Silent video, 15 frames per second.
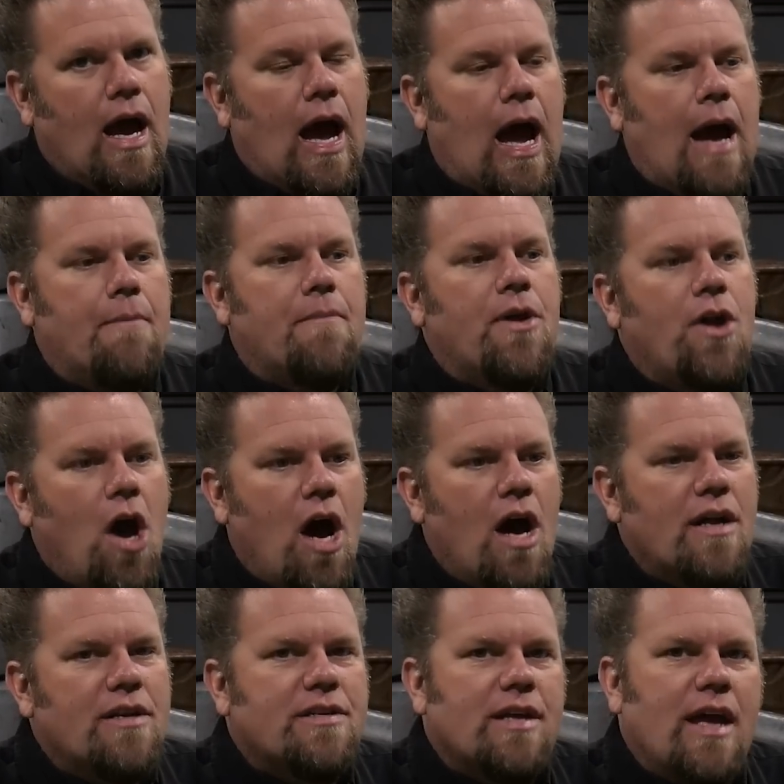I'm
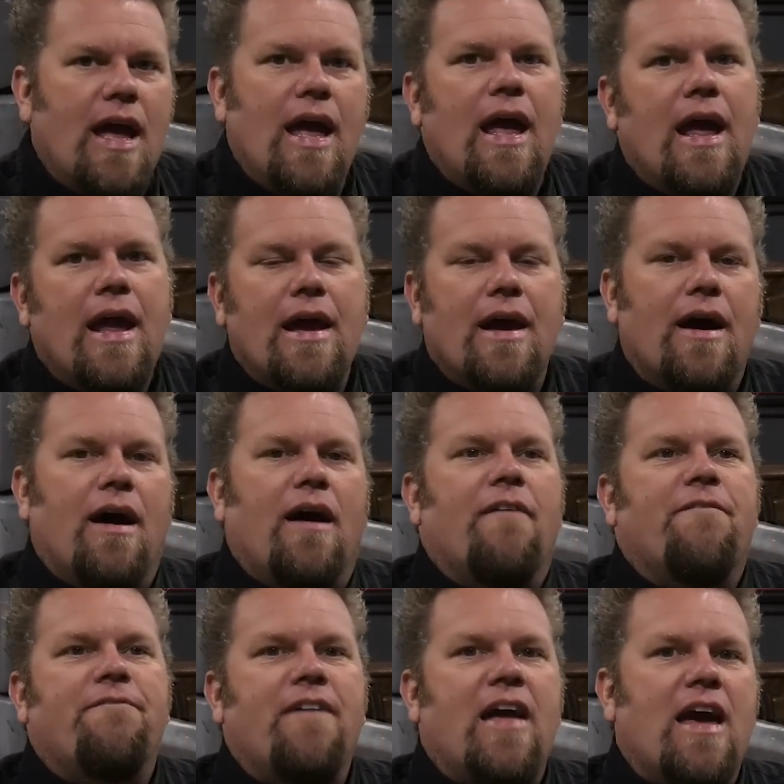not a
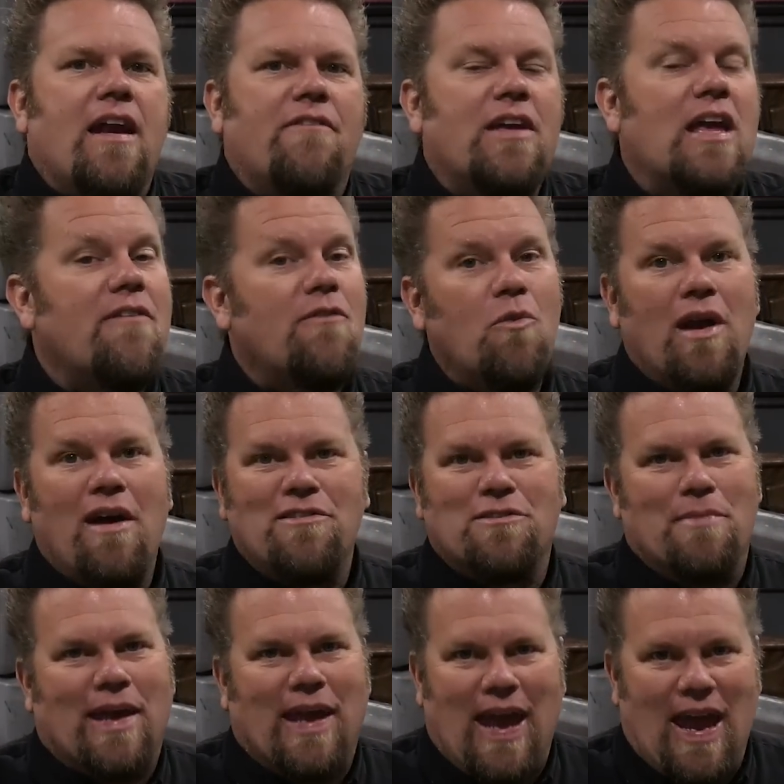fan of, even when I was a
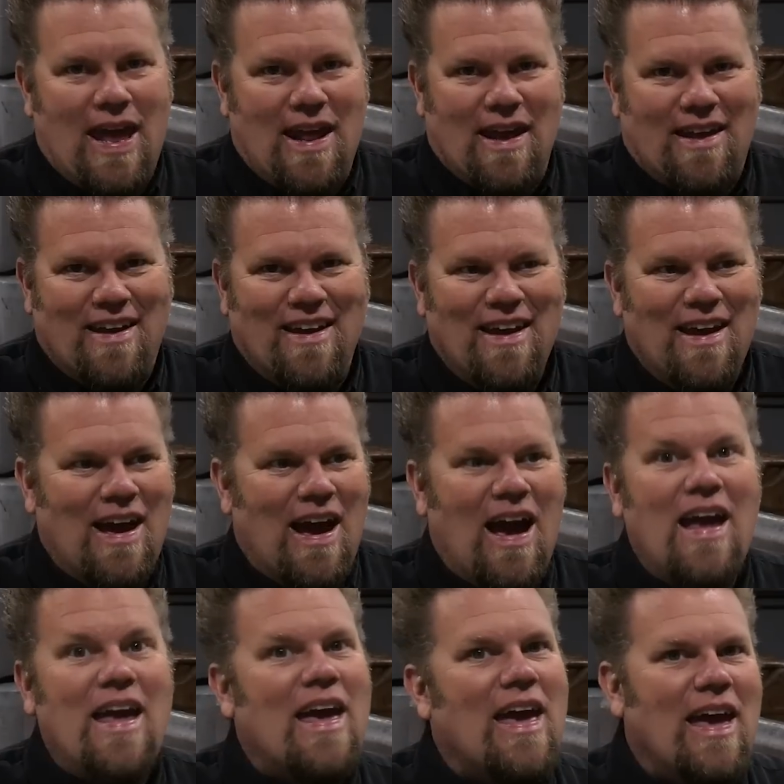mechanic,
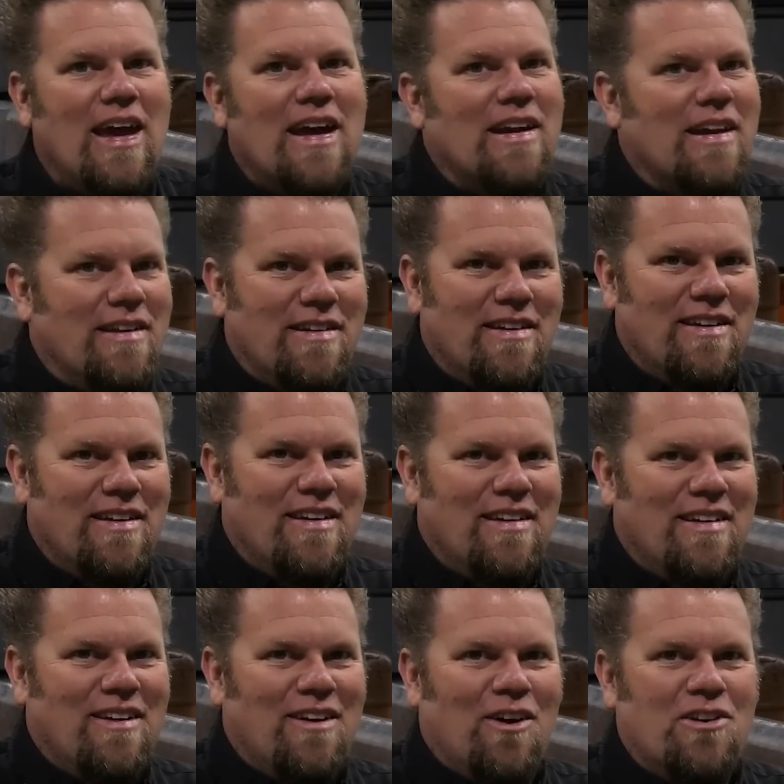I hated
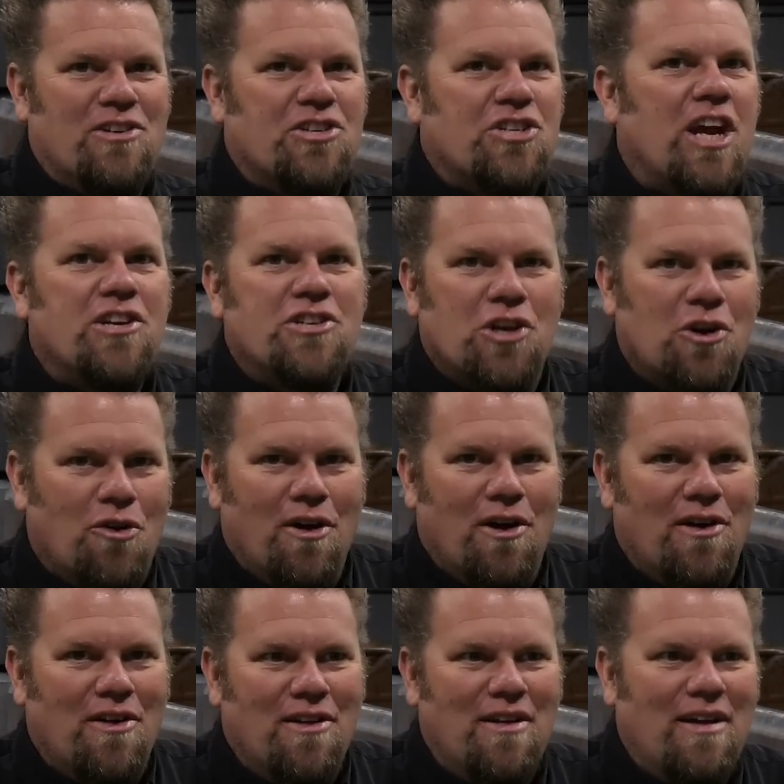changing
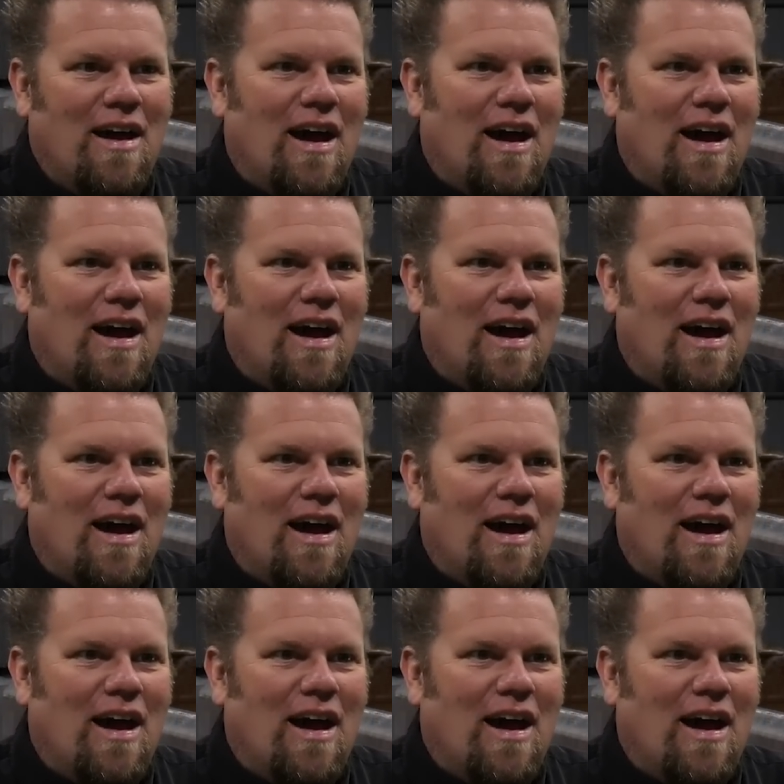oil.